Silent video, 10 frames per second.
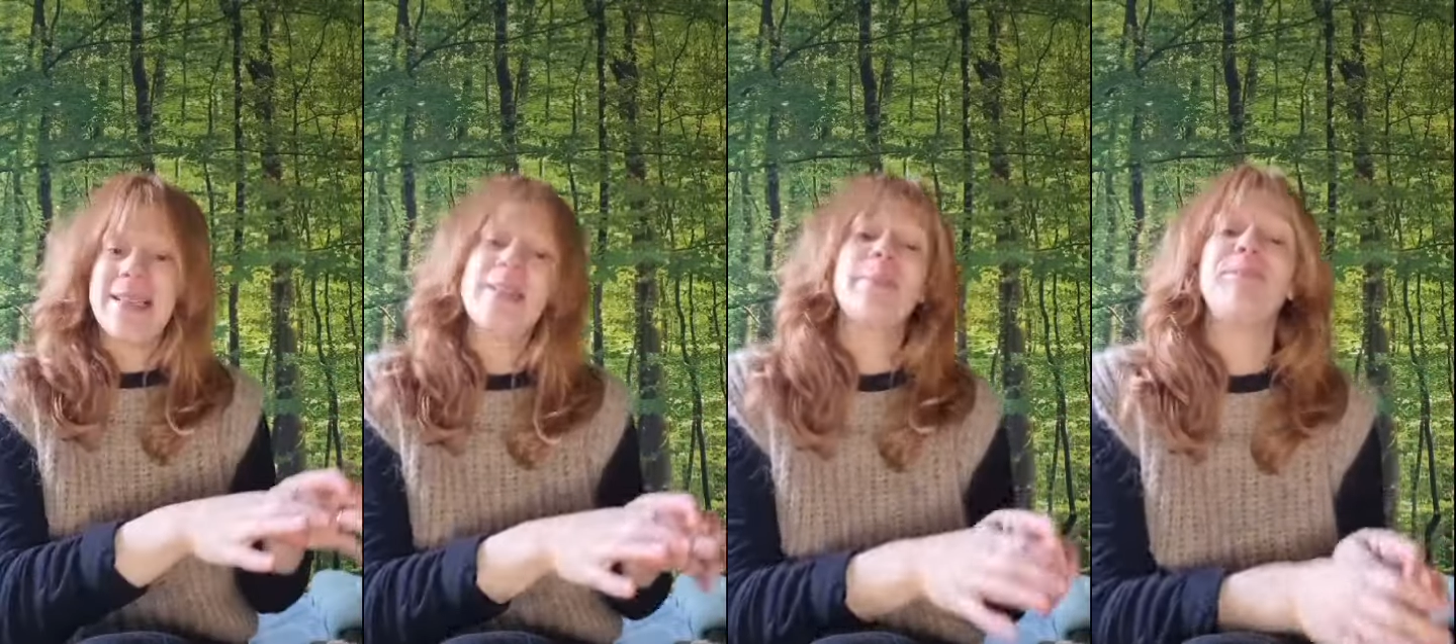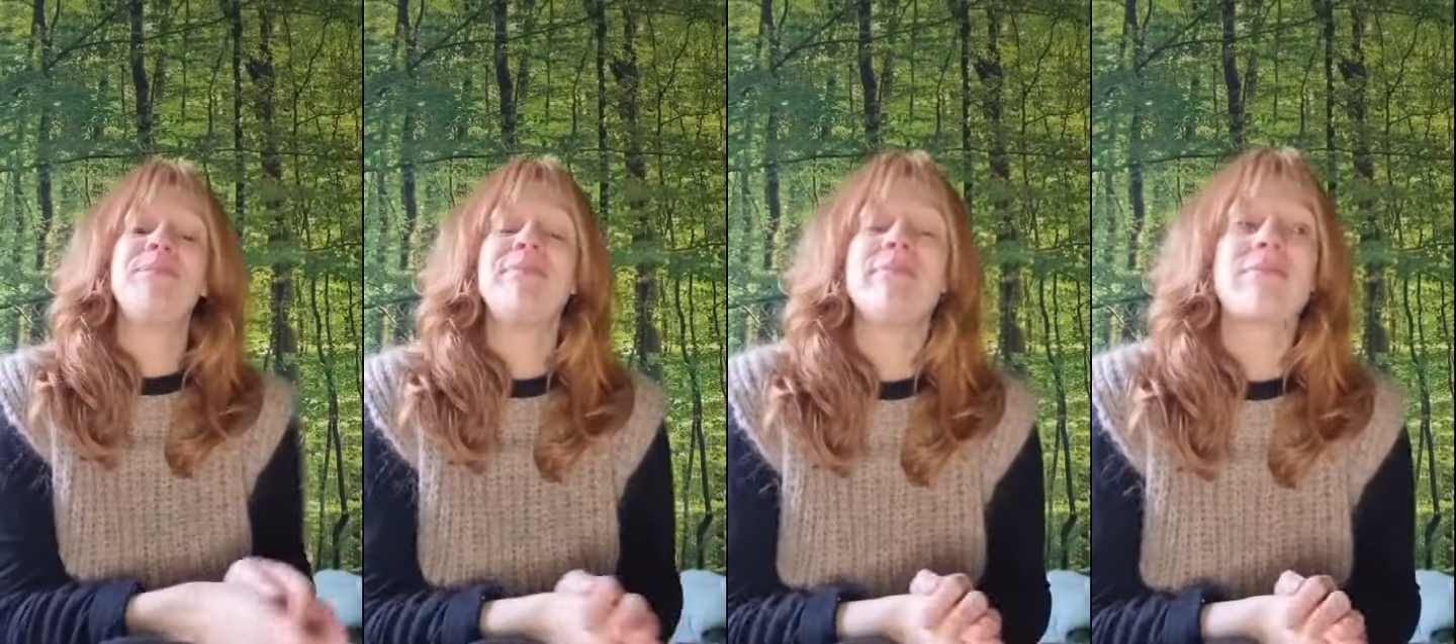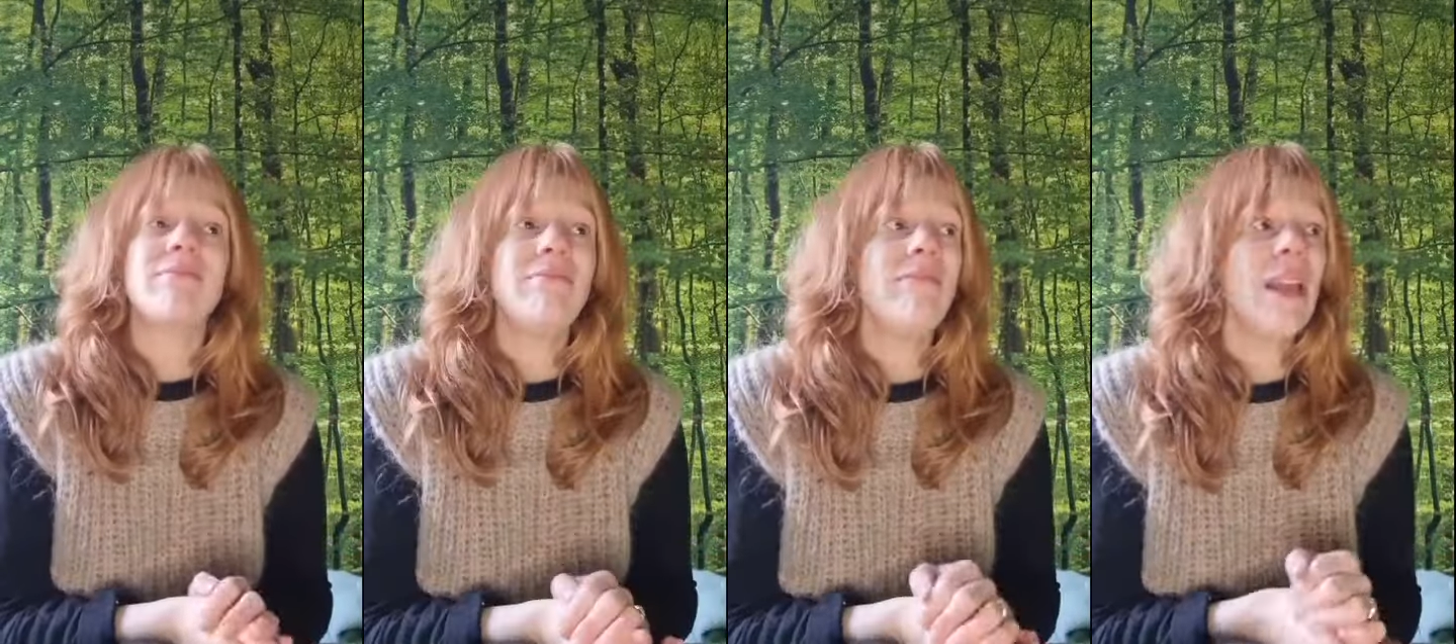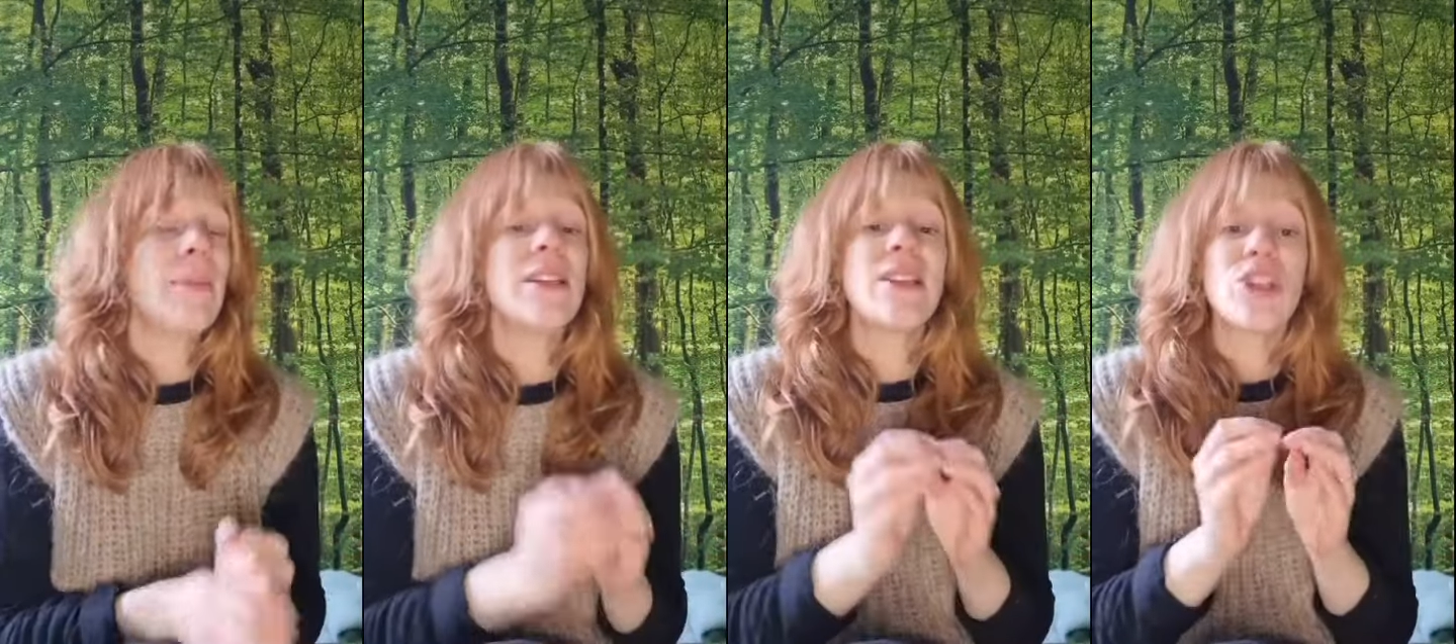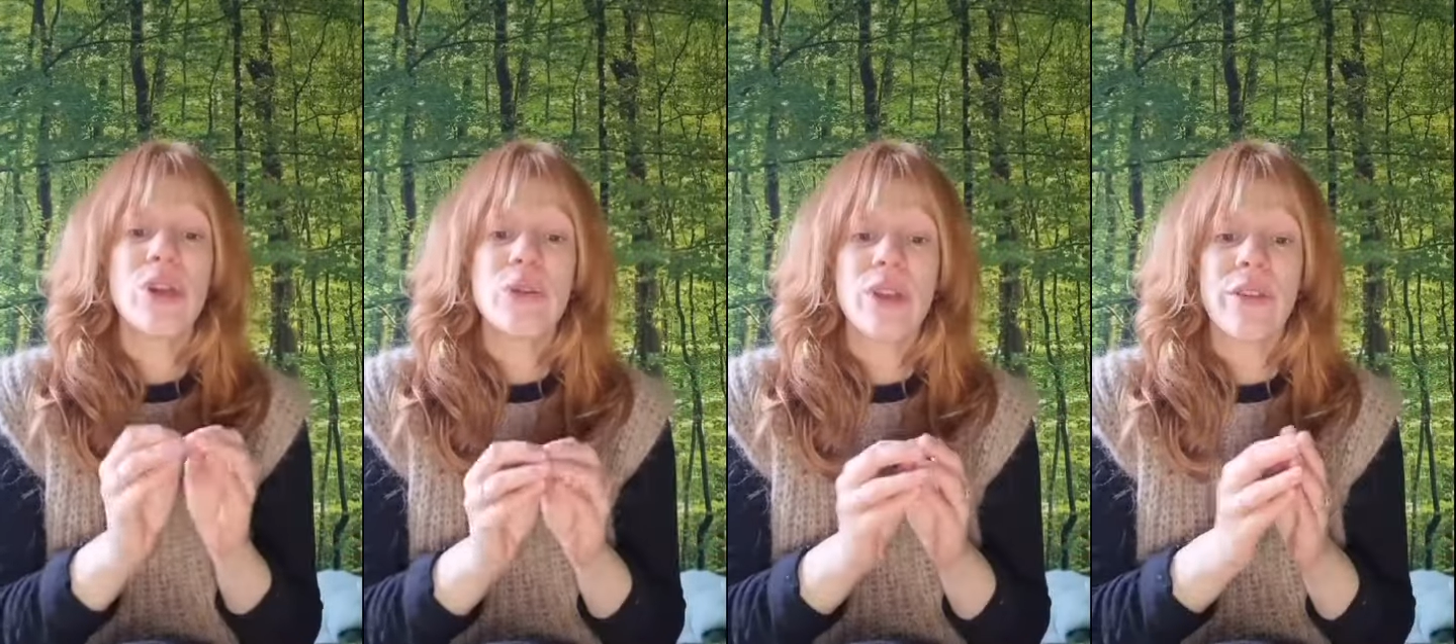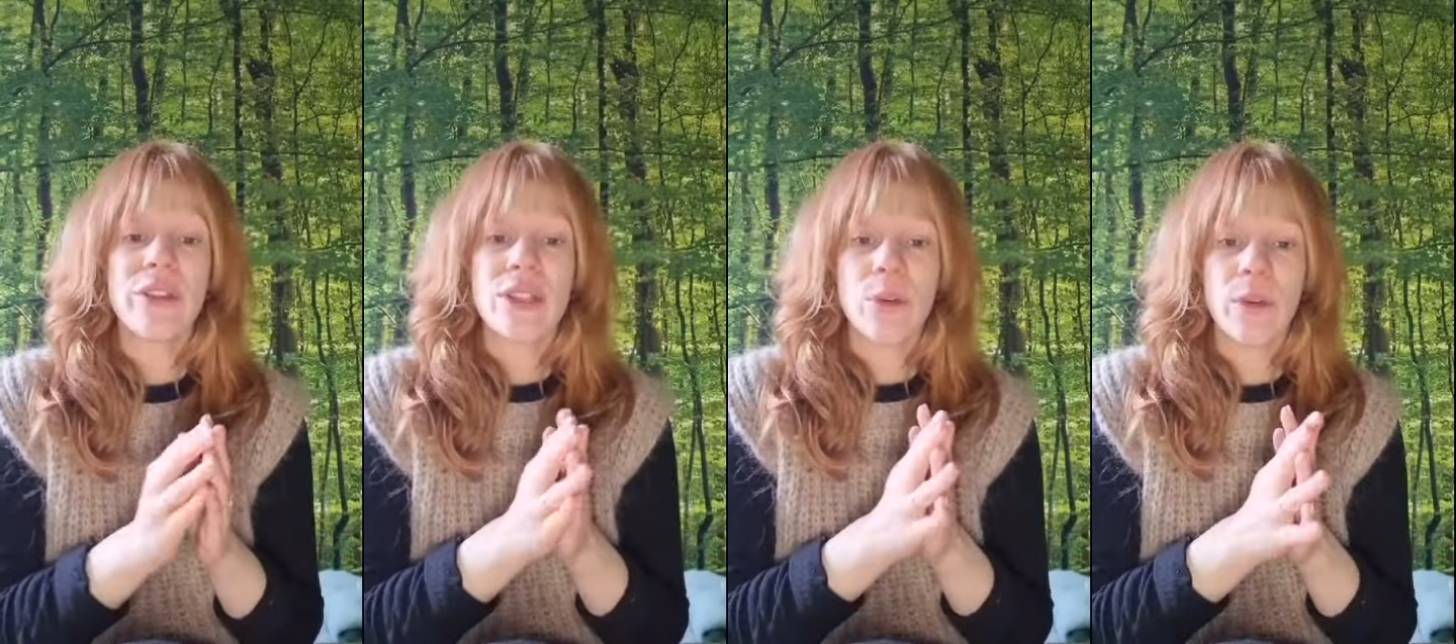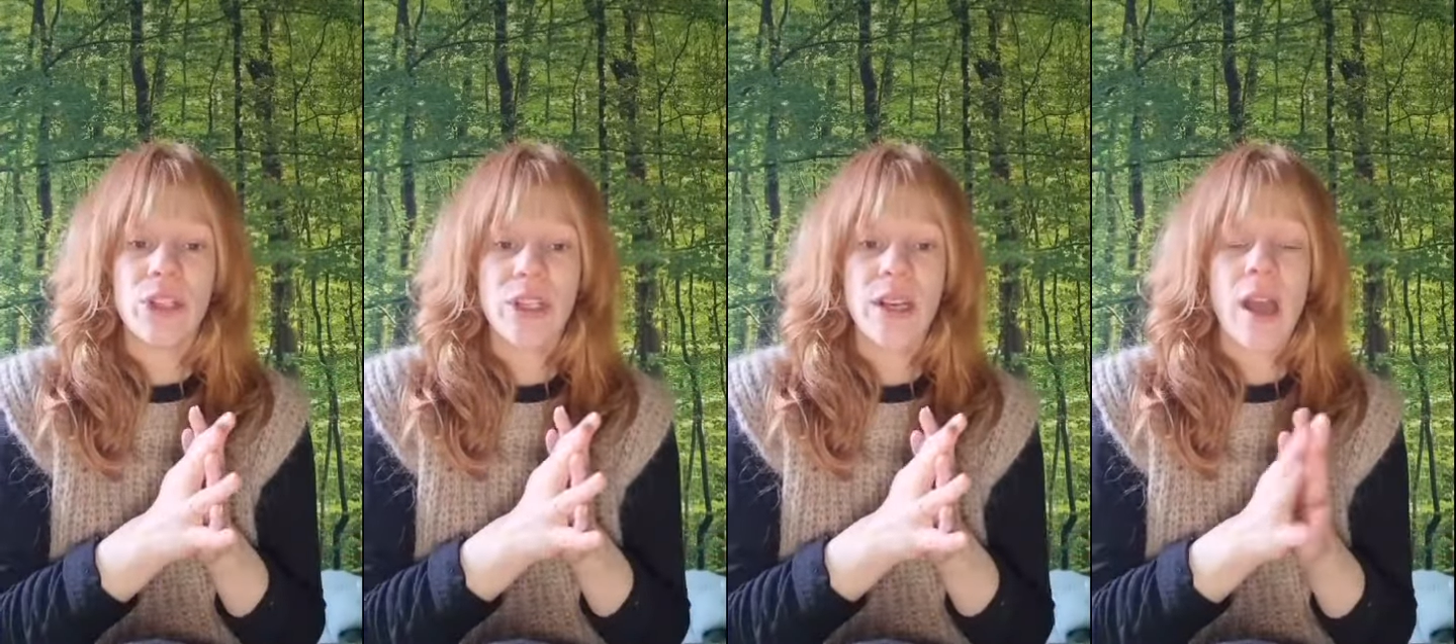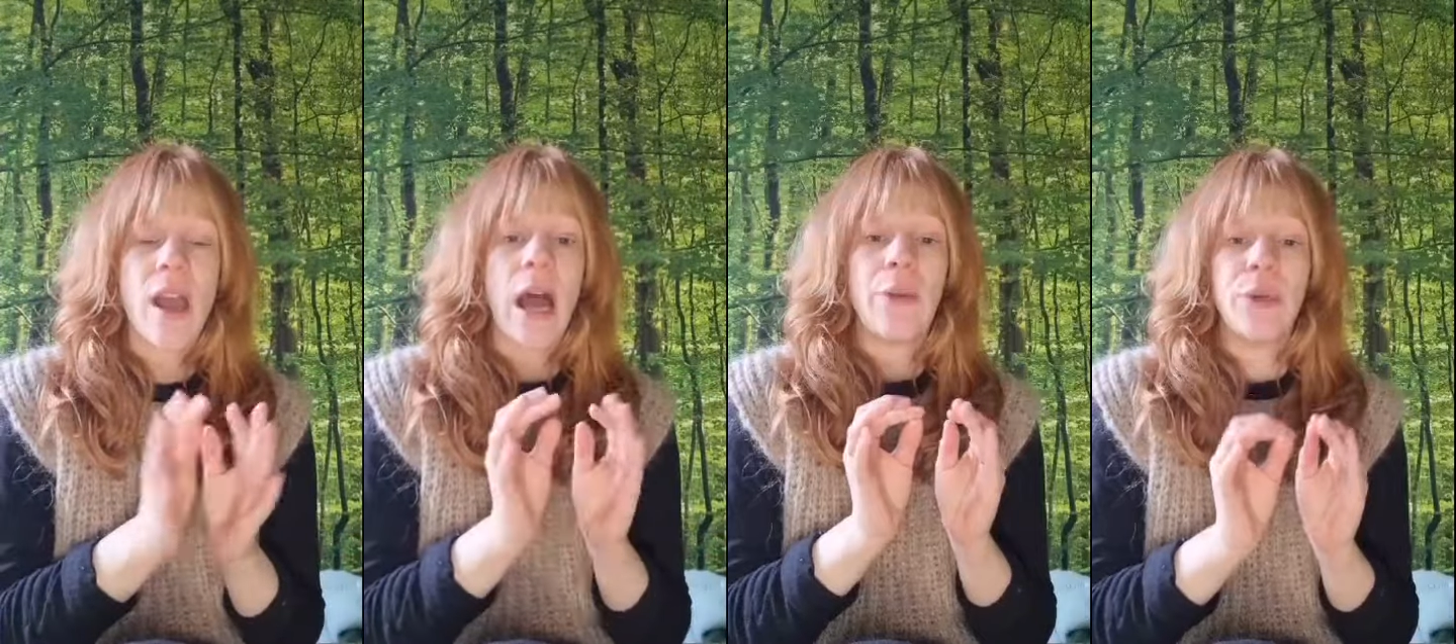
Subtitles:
mess. But it's so soft and squishy.